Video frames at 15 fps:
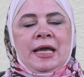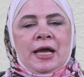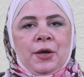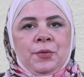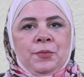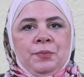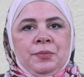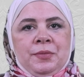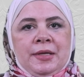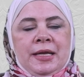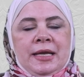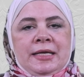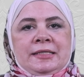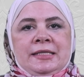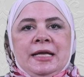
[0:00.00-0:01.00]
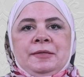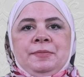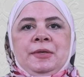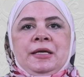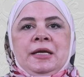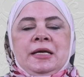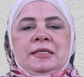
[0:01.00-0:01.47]
now is that
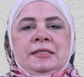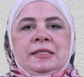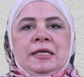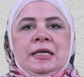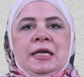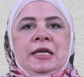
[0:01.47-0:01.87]
because